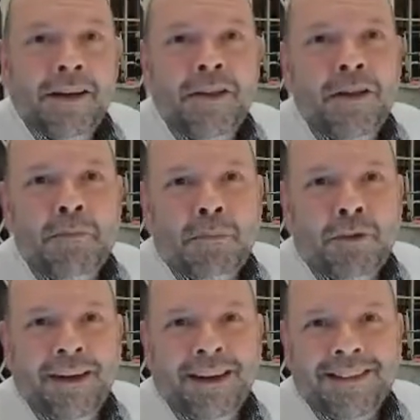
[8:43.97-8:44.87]
the
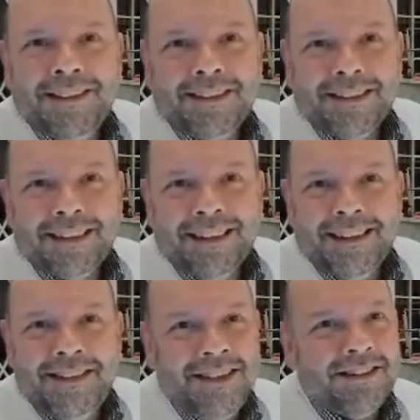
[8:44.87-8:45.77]
print.
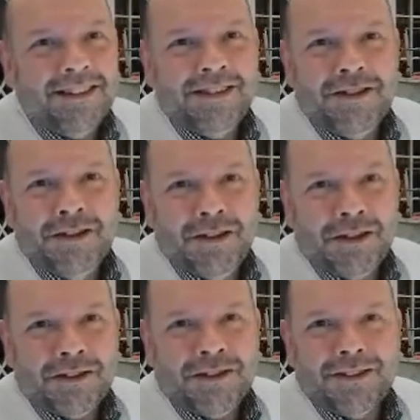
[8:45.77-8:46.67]
This is
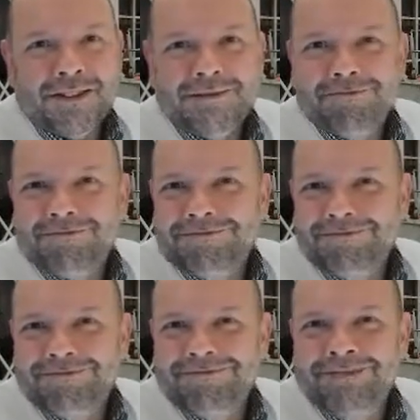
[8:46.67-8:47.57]
just
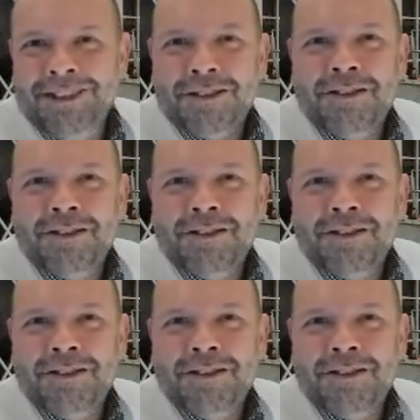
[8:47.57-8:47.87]
not